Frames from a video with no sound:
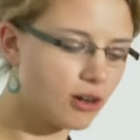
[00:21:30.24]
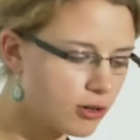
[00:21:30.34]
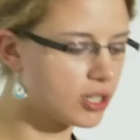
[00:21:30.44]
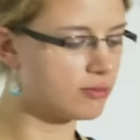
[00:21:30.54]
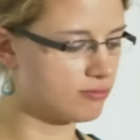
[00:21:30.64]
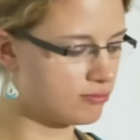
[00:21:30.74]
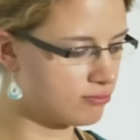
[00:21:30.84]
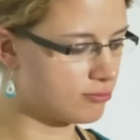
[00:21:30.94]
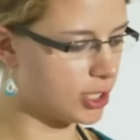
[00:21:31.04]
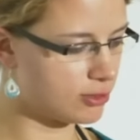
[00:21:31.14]
Okay,
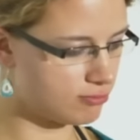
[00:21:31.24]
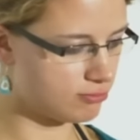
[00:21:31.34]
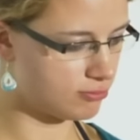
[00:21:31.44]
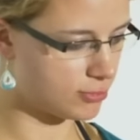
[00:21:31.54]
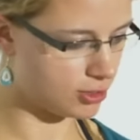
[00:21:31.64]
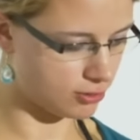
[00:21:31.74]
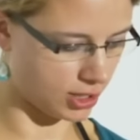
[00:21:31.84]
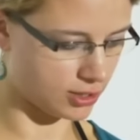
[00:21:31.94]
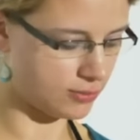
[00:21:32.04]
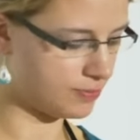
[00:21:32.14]
good. I'll do
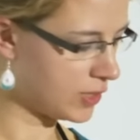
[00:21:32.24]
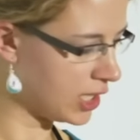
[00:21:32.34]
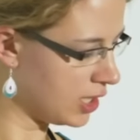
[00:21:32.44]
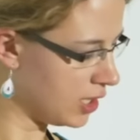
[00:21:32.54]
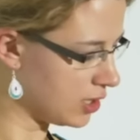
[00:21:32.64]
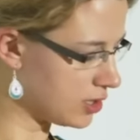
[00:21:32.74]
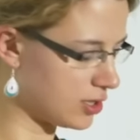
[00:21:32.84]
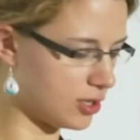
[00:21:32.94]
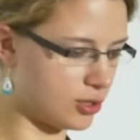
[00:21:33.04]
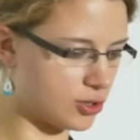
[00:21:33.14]
that.
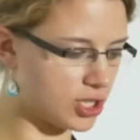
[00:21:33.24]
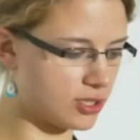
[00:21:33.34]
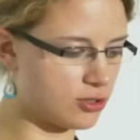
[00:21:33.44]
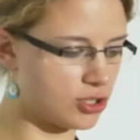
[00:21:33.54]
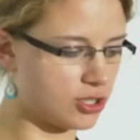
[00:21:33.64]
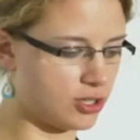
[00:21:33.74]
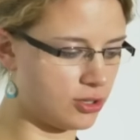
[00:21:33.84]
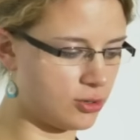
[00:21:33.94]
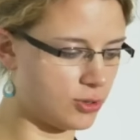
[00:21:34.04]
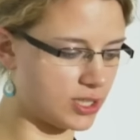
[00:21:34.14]
So just to
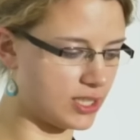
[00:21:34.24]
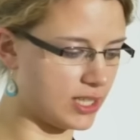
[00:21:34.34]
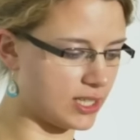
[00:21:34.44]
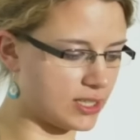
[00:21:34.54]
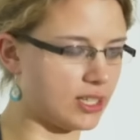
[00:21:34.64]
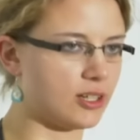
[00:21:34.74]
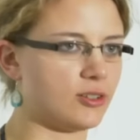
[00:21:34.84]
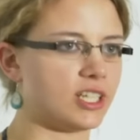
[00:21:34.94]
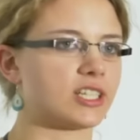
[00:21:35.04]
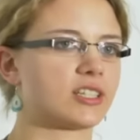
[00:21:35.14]
show what's like
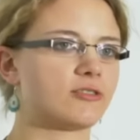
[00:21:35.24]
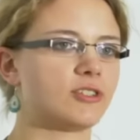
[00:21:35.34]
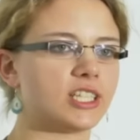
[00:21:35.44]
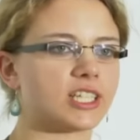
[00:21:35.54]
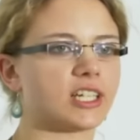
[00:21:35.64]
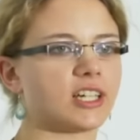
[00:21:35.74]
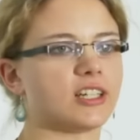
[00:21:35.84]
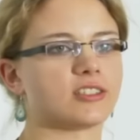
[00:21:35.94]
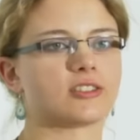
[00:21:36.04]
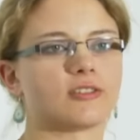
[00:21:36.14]
now like really kicking
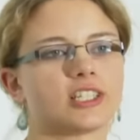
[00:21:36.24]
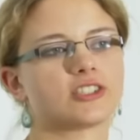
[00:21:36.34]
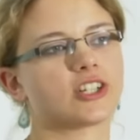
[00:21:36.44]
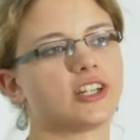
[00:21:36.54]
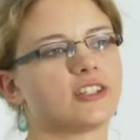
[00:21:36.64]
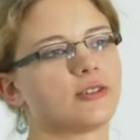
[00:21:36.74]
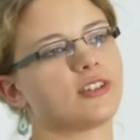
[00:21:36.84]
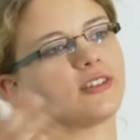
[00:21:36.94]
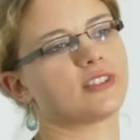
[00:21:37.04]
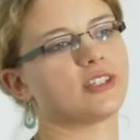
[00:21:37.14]
in. So this chart you
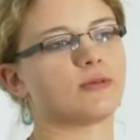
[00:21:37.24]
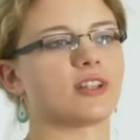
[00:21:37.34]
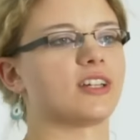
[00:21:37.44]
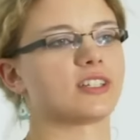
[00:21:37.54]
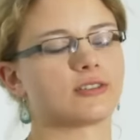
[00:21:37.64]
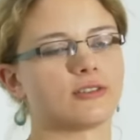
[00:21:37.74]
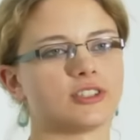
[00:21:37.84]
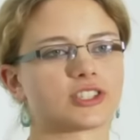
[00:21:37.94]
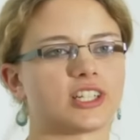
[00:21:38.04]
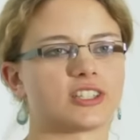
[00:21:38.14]
could have done with like
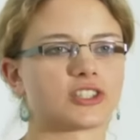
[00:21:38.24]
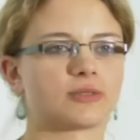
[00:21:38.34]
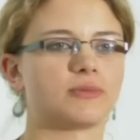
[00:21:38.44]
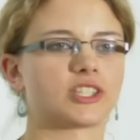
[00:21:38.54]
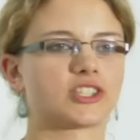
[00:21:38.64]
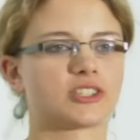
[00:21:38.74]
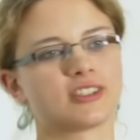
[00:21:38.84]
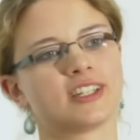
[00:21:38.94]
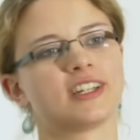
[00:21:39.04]
Google Charts, much